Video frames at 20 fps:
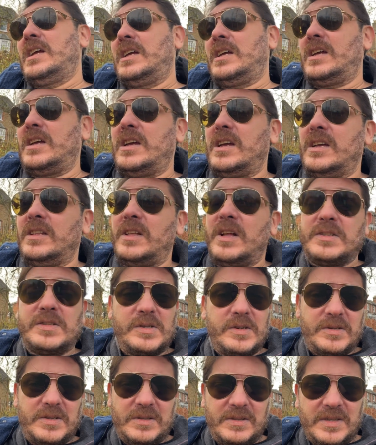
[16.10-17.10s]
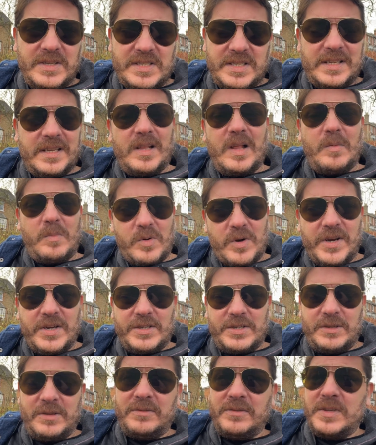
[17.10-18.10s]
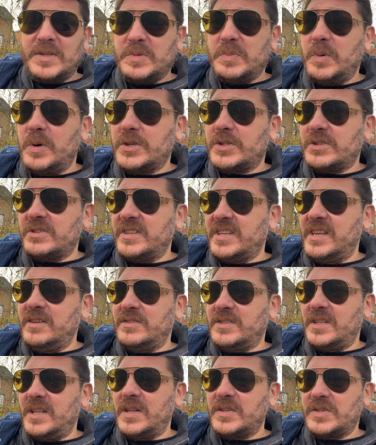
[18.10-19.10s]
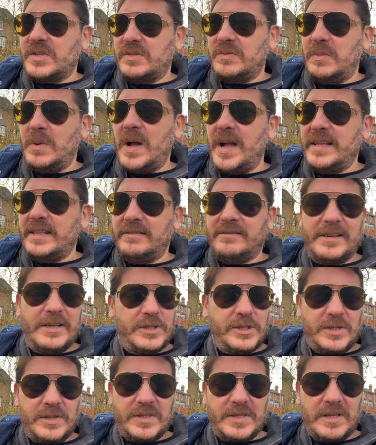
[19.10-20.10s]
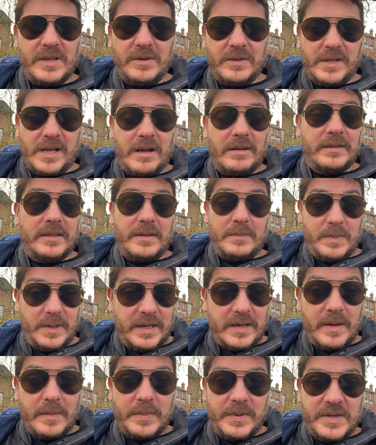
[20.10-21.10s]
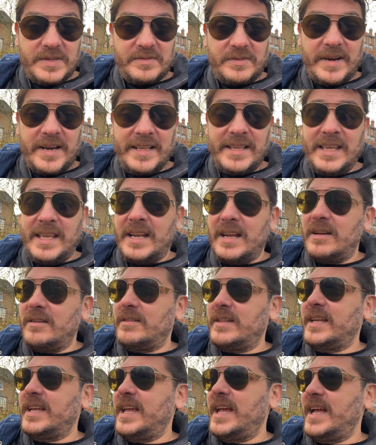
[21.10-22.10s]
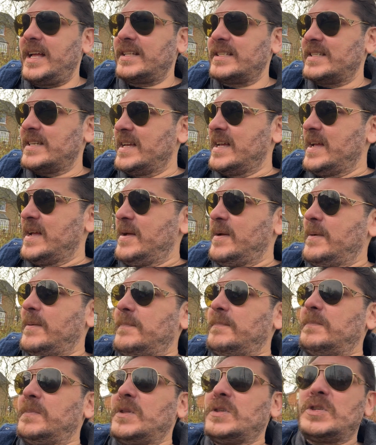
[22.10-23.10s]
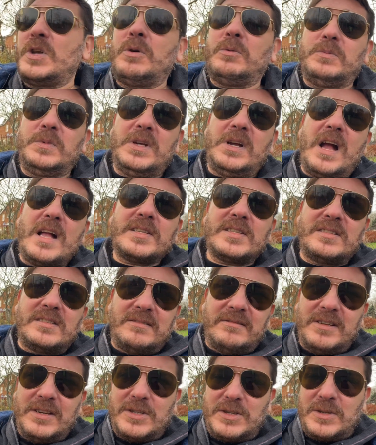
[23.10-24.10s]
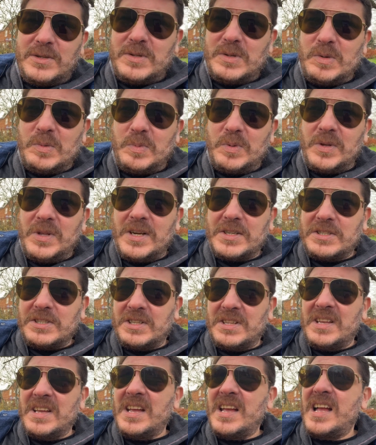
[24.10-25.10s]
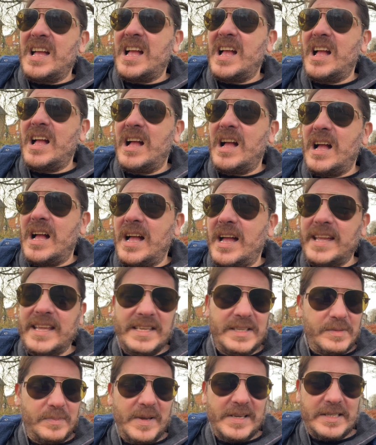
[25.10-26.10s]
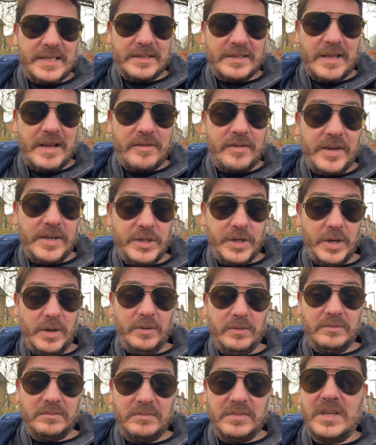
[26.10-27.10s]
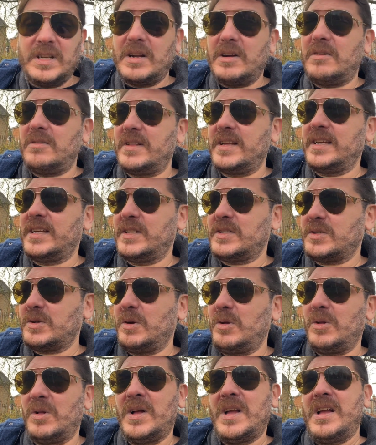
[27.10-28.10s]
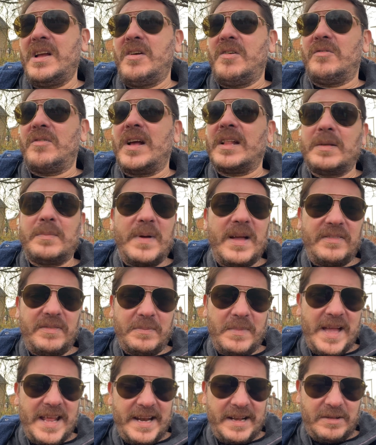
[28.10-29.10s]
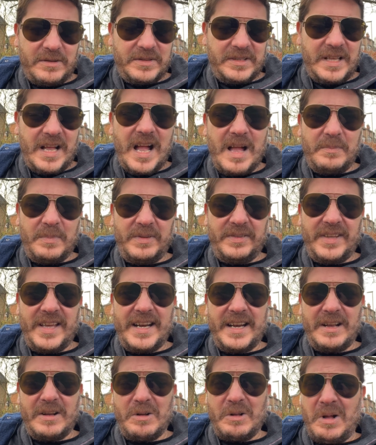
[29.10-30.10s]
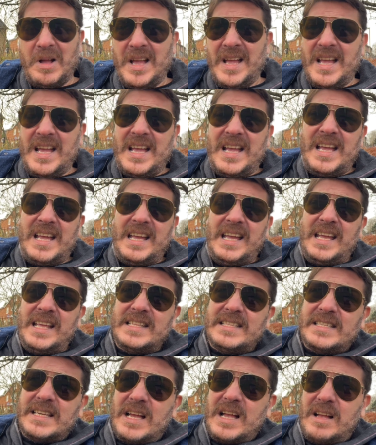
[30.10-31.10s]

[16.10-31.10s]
an answer to this and elaboration of this partially gives an answer why innovation slow down in the big companies, right? And so the cost innovation to production is basically a ratio. It's all rather mathematical than hypothetical. And